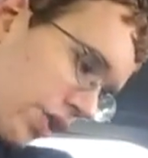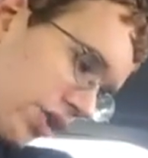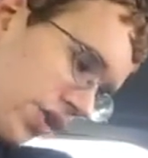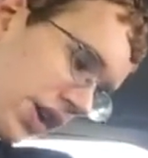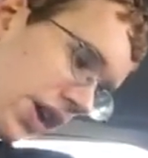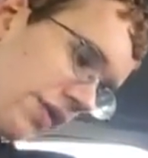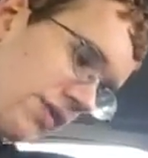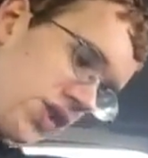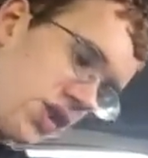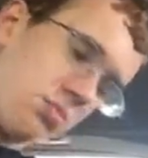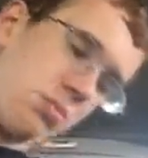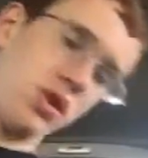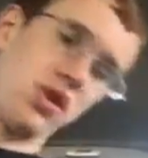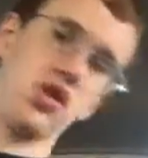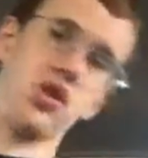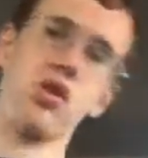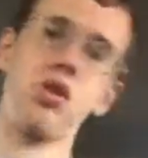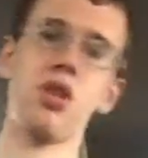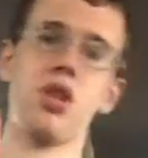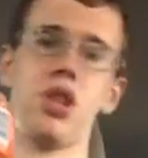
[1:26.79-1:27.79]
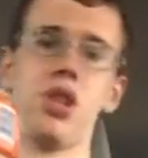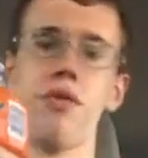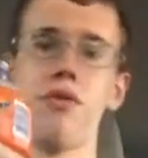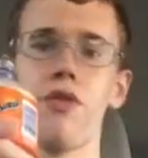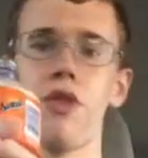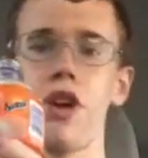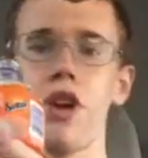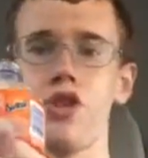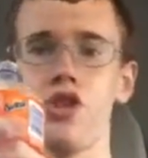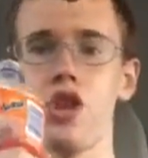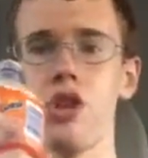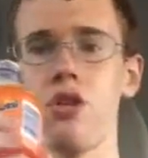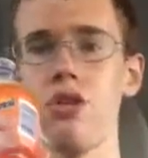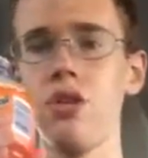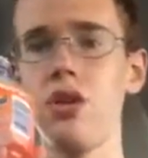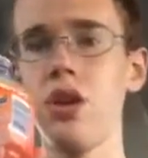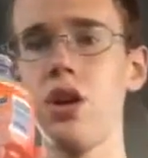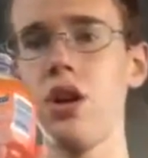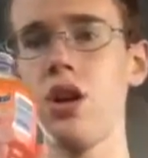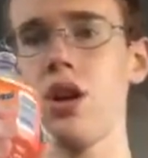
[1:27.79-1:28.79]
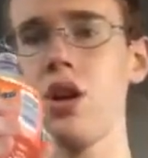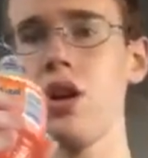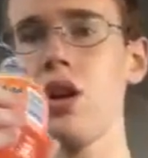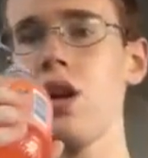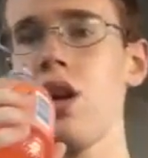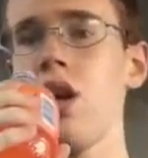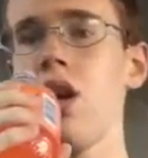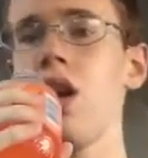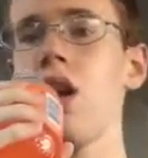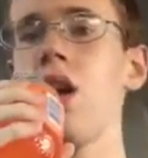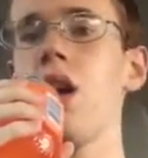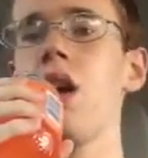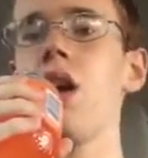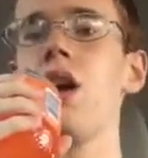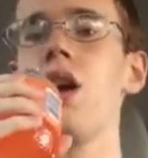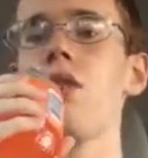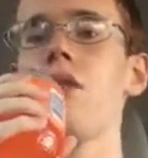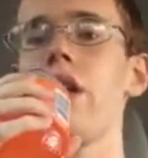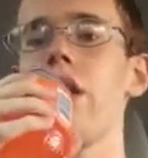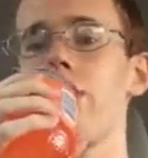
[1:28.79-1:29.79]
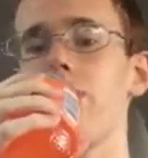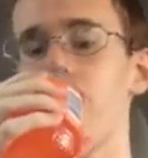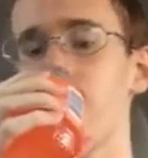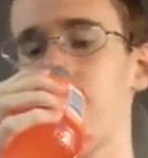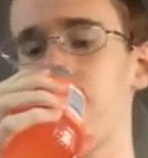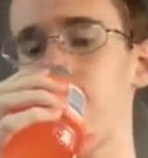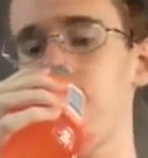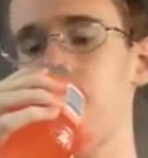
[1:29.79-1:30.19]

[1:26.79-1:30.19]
because I have so much soda in the fridge. All right.